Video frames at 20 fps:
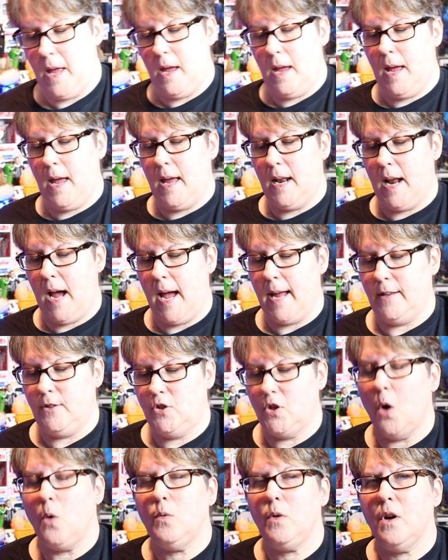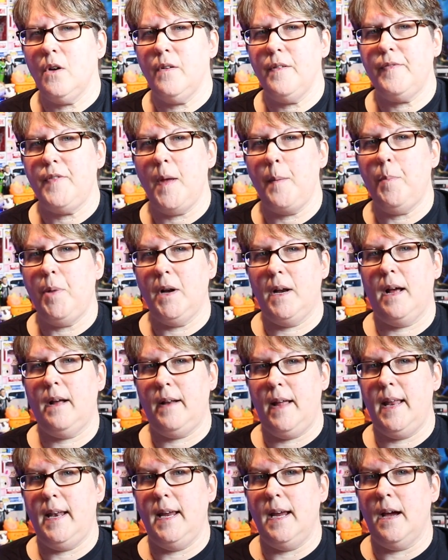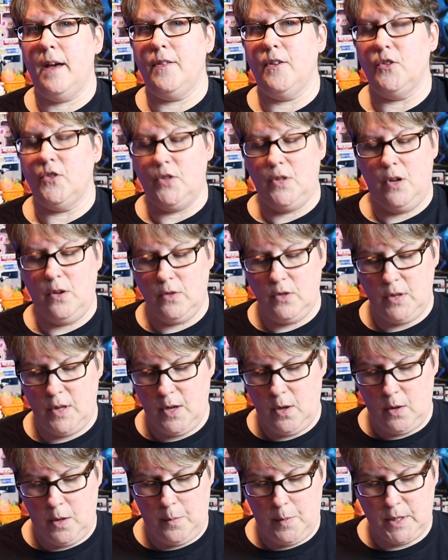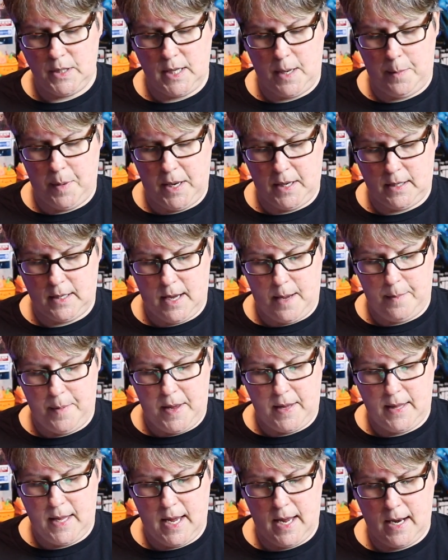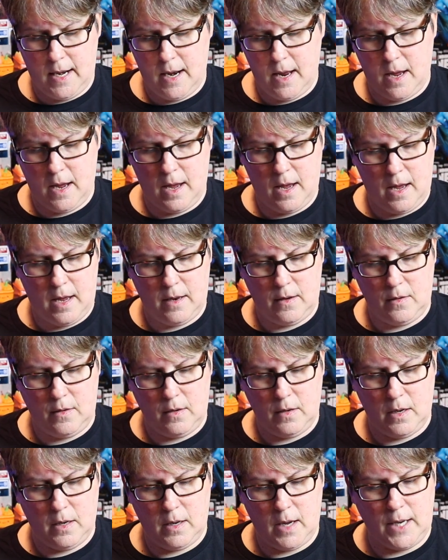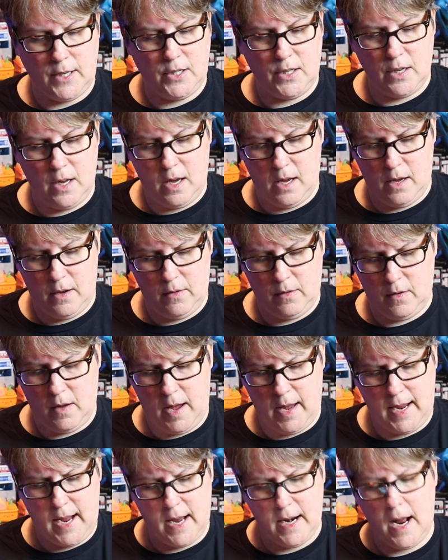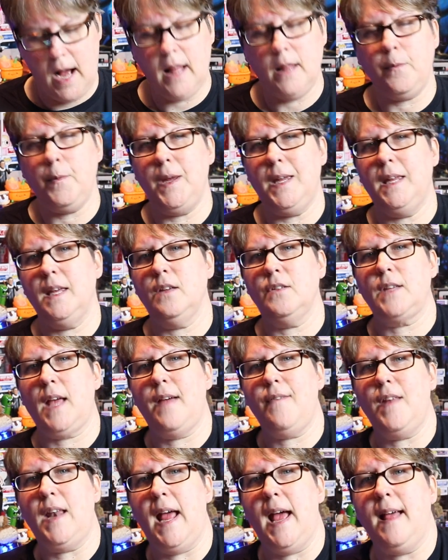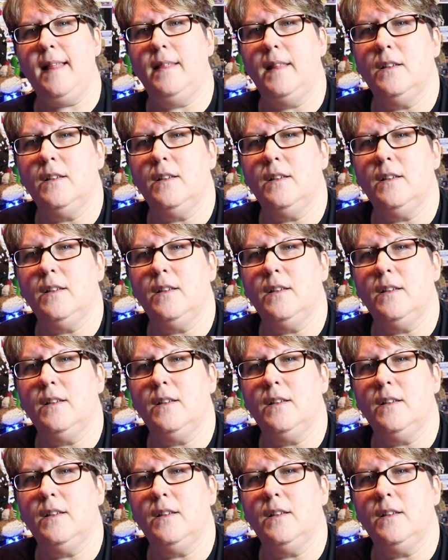And I don't know if they put out any others. Those are the only ones I picked up. And then I got Halloween Kills. I haven't had